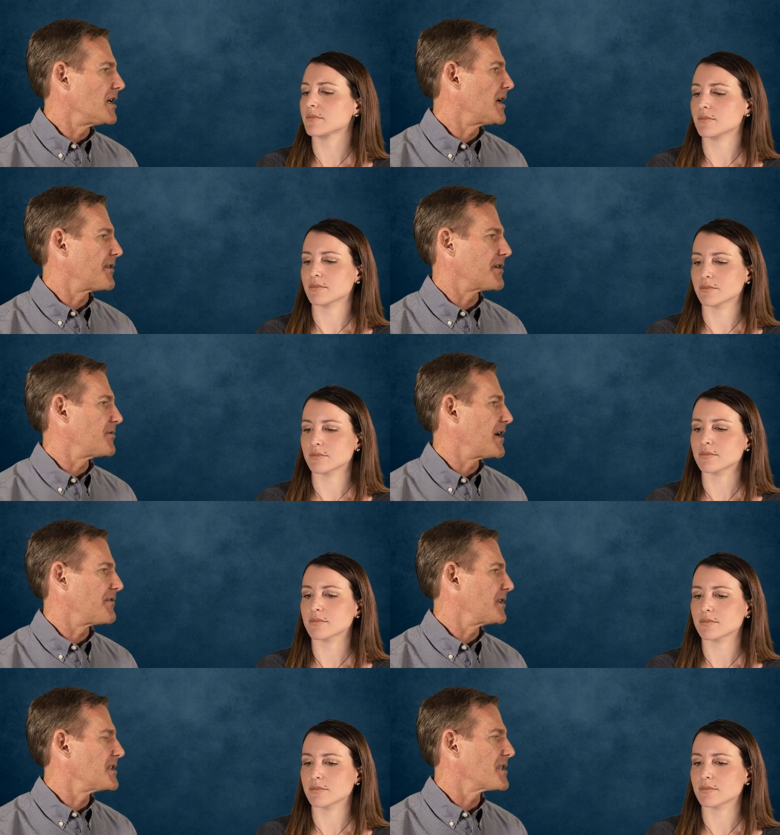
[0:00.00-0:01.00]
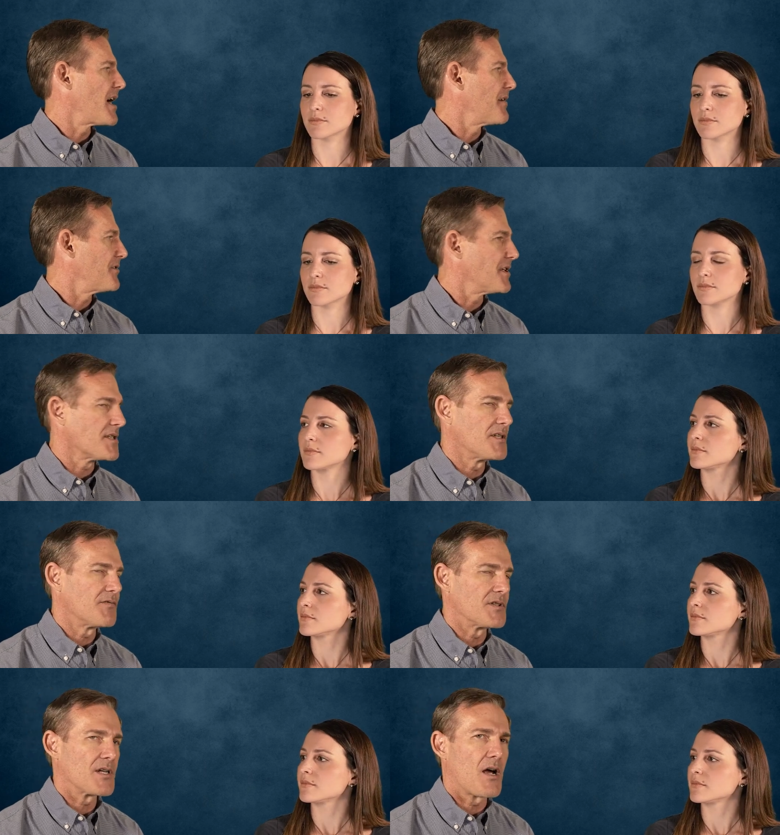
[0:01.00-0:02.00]
Speaker 1: Uh, I think we have at least a half a dozen
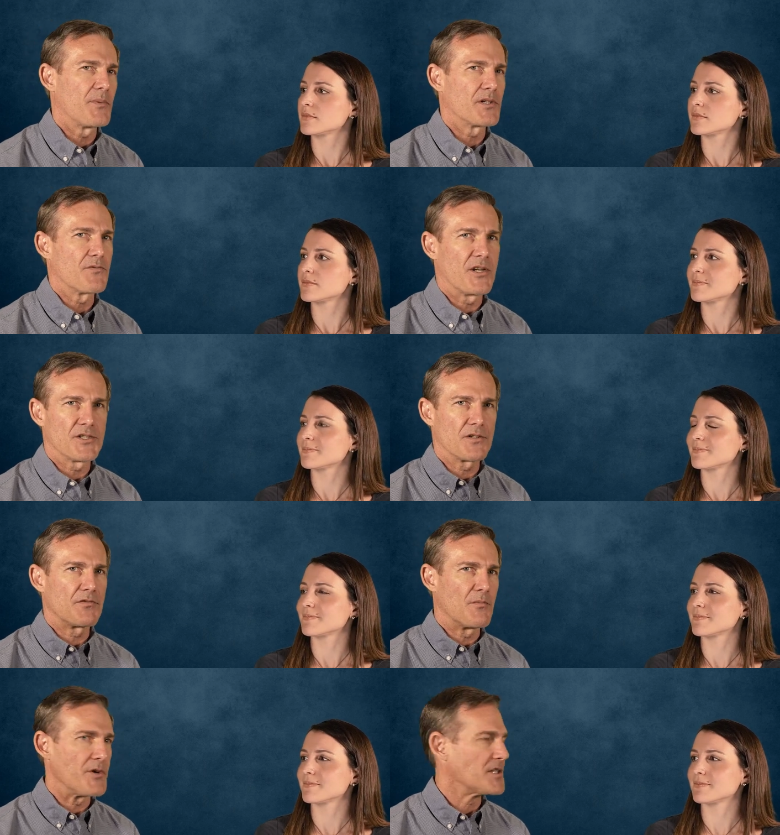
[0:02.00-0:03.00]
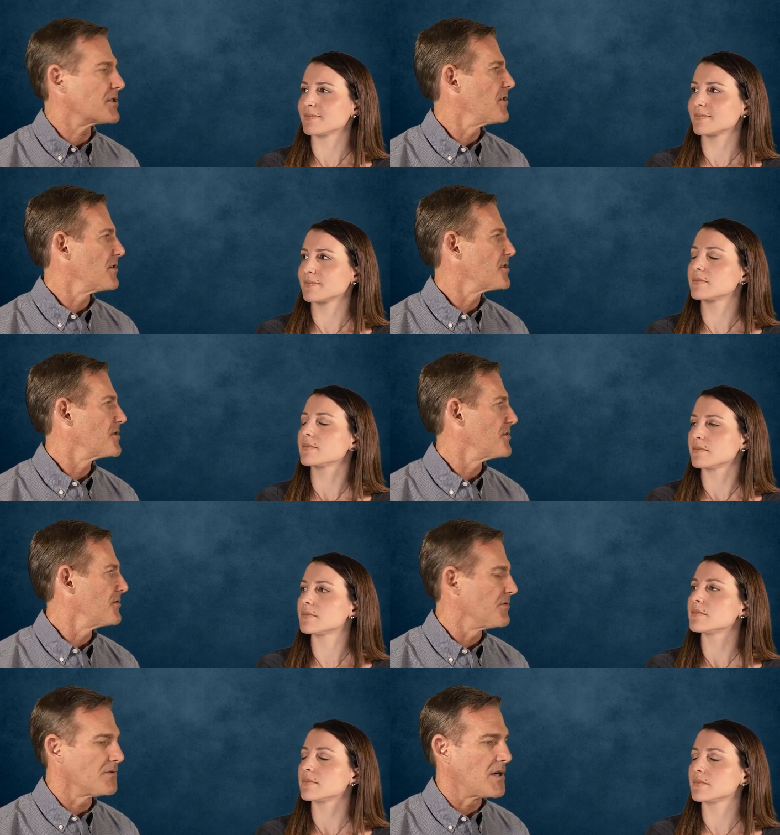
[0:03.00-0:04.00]
different topics ranging from research
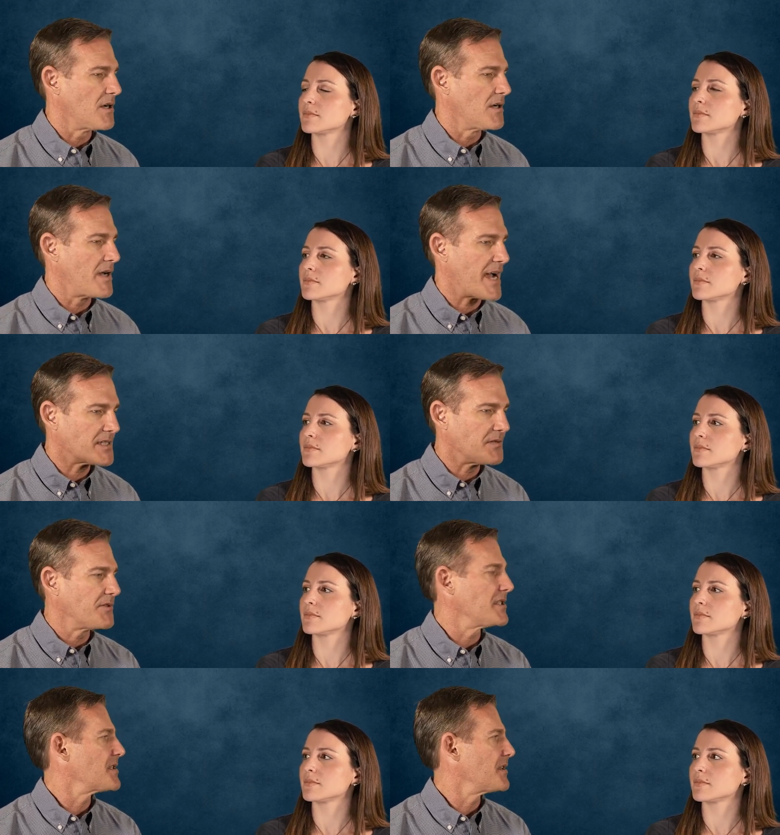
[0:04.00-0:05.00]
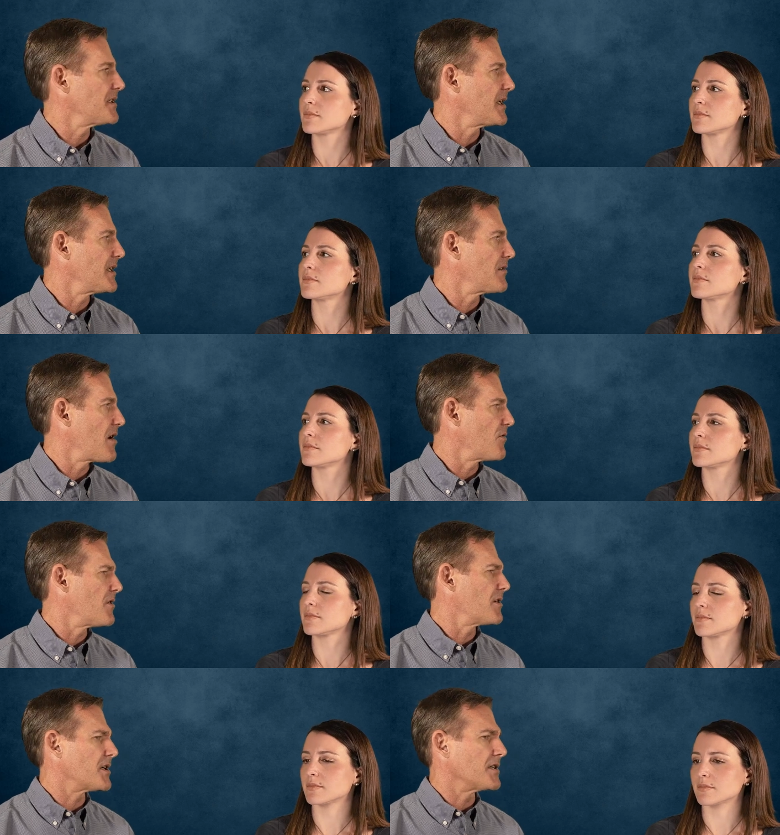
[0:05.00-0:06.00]
to uh, activities in the DAN
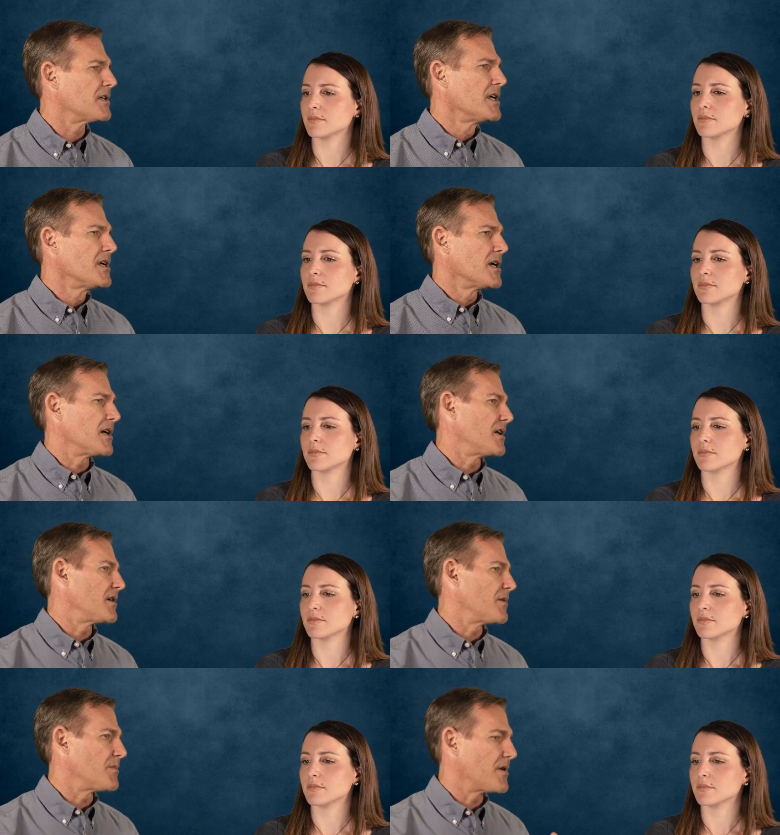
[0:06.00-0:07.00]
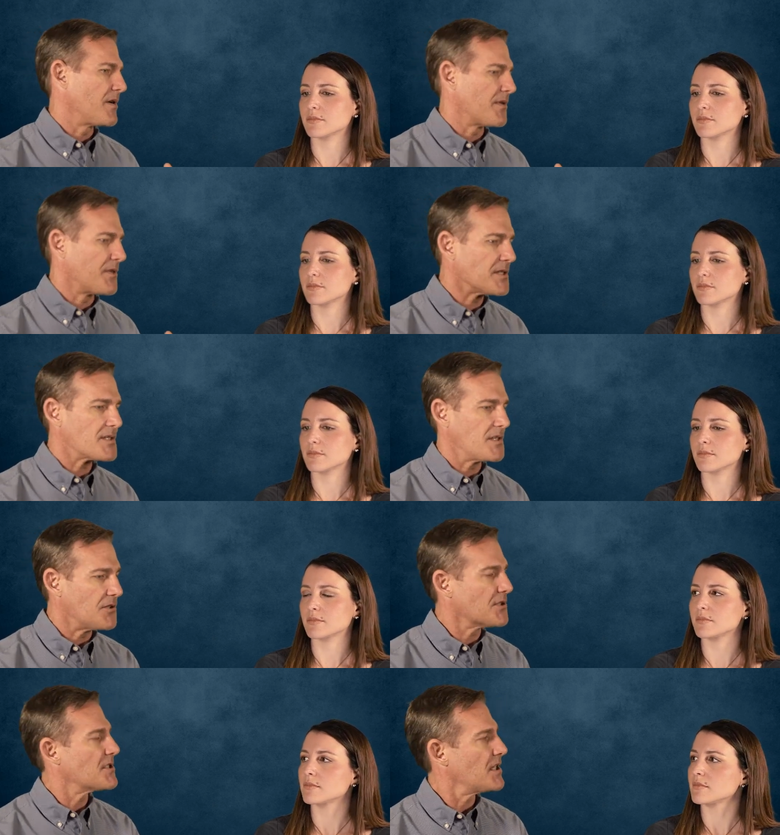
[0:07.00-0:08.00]
network and uh, uh things that
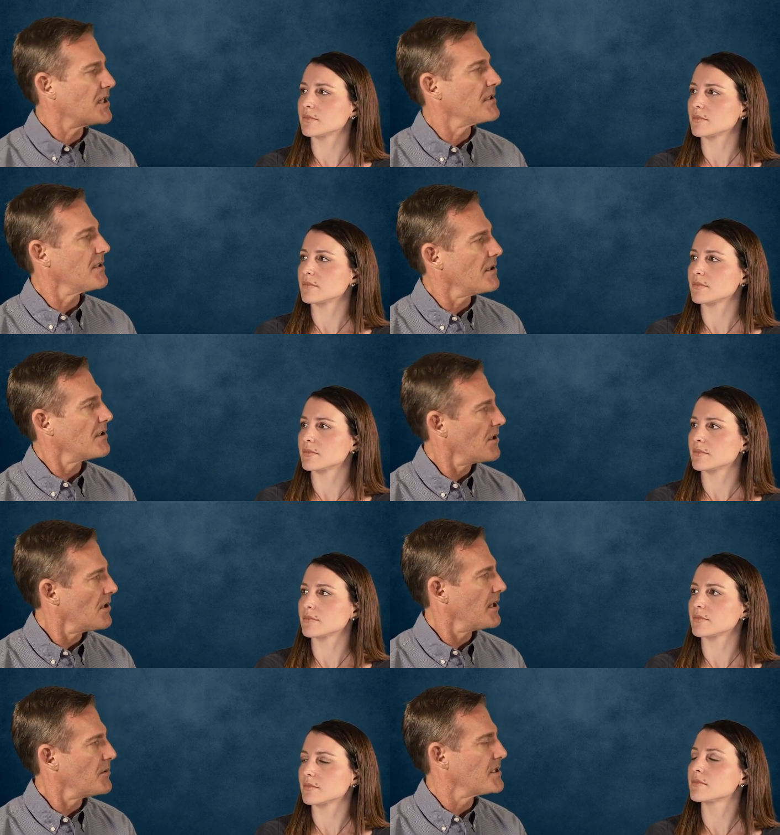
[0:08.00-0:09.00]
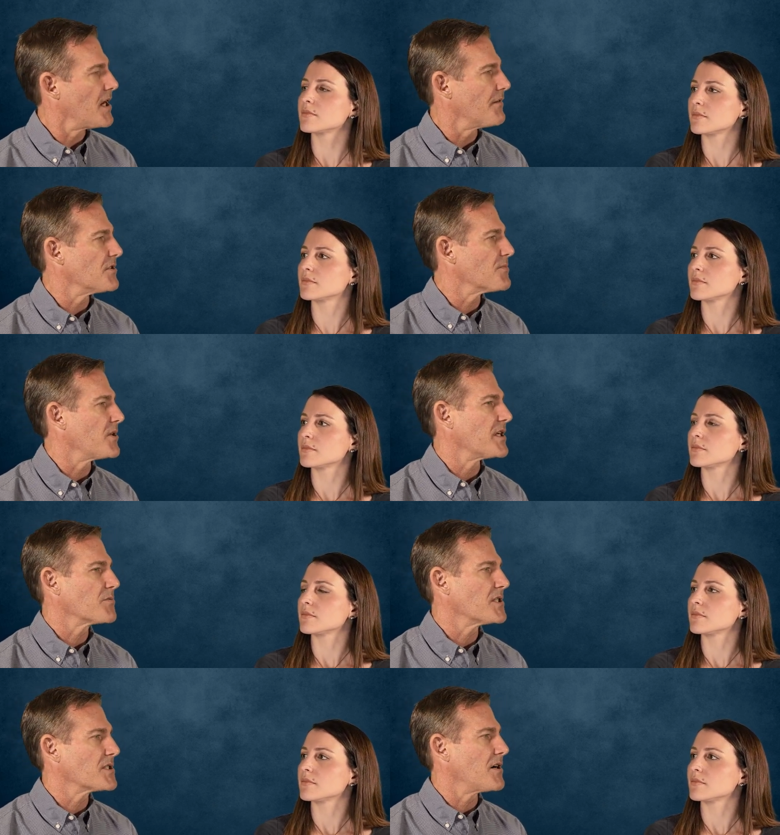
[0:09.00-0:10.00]
you're seeing that are occurring with divers. But
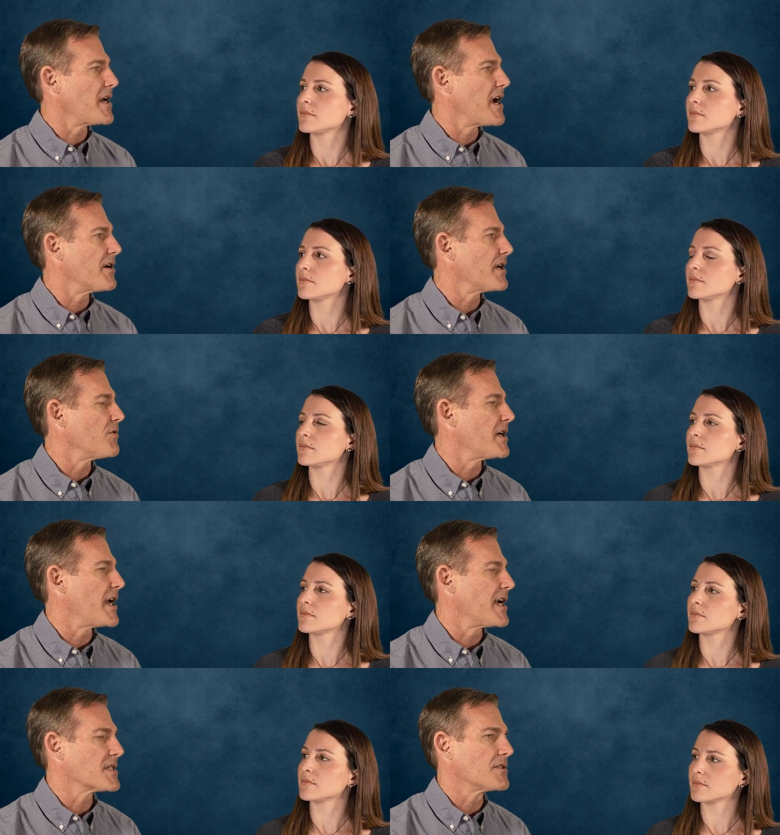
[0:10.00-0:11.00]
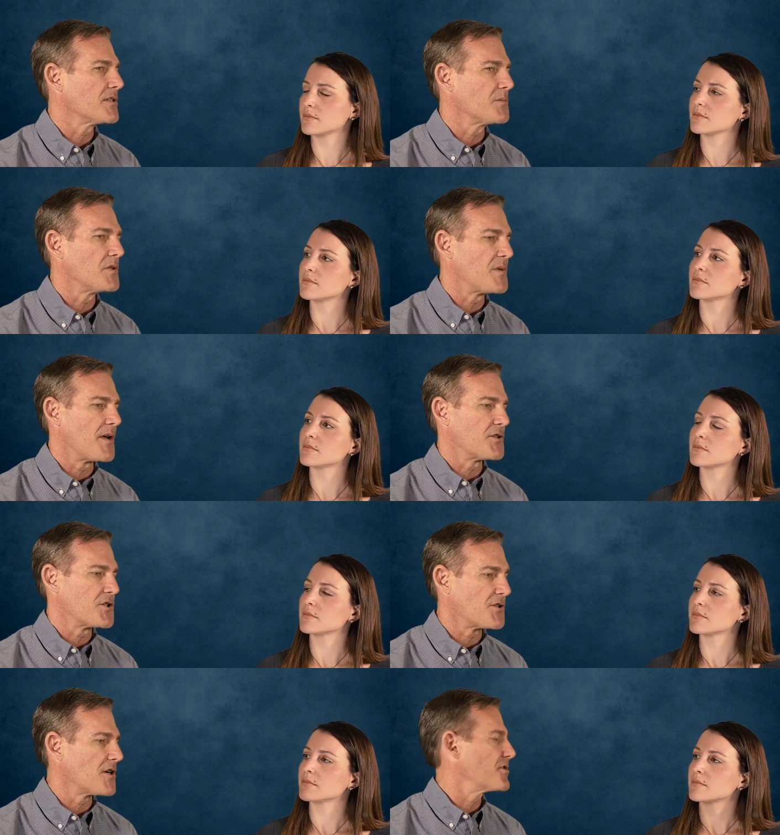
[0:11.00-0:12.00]
as we start out, I want to ask a little bit about the
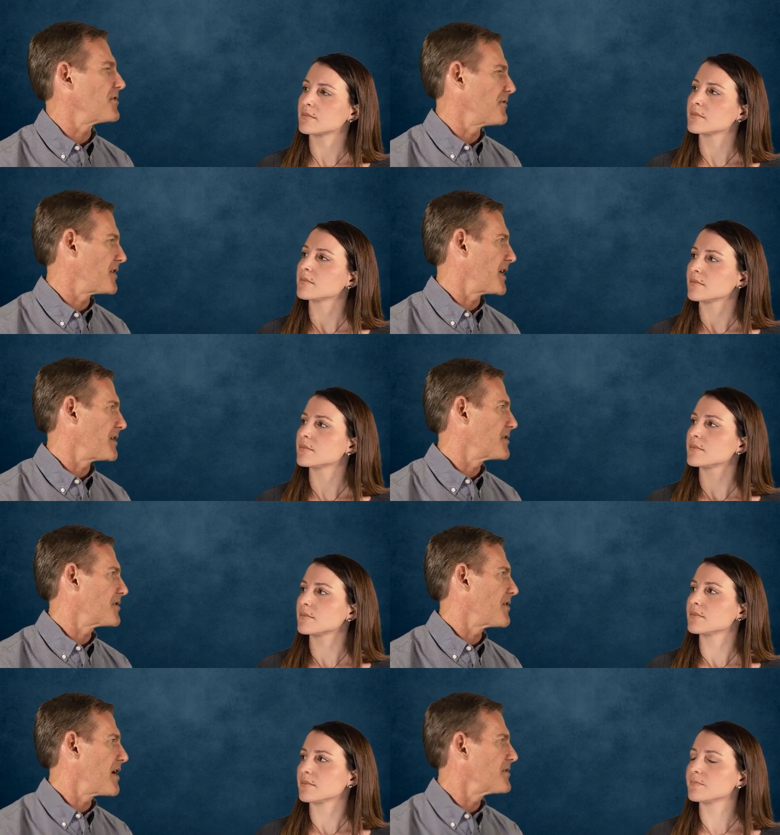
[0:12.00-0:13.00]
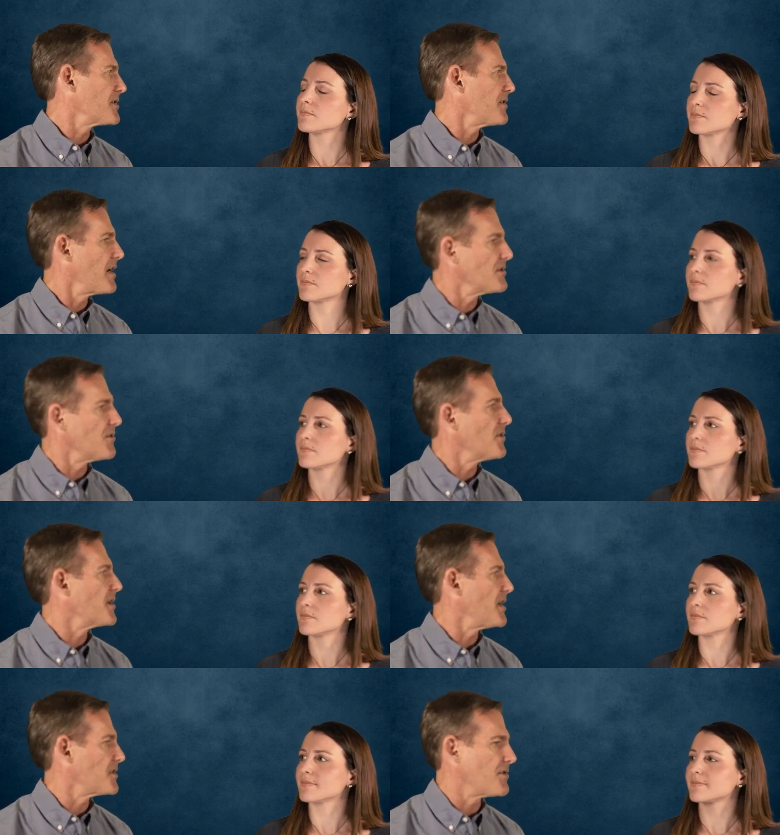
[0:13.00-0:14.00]
structure of DAN. So how is it, mm-hmm. how's it
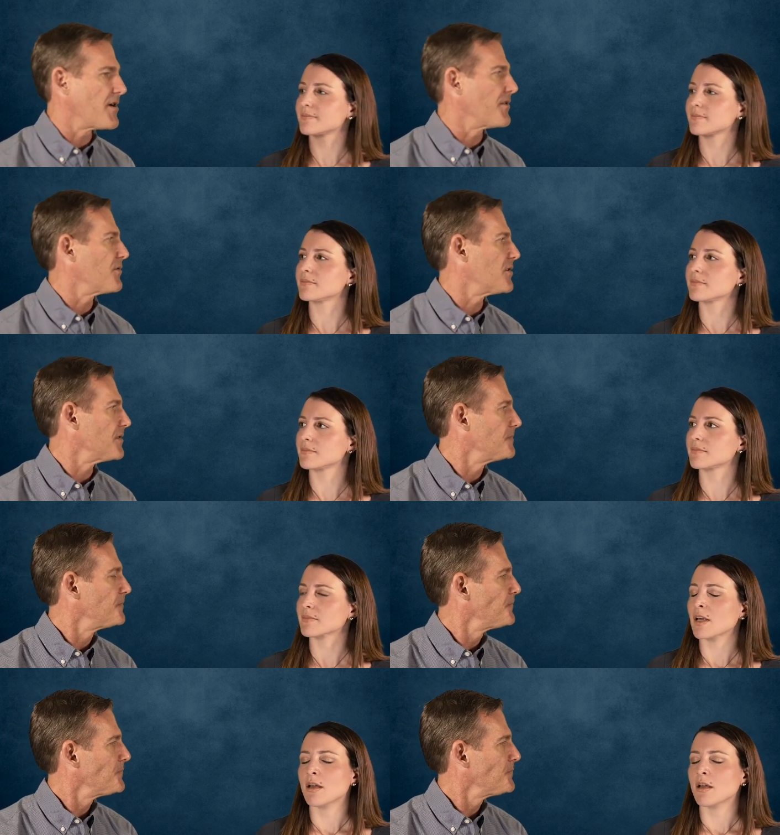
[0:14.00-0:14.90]
organized around the world?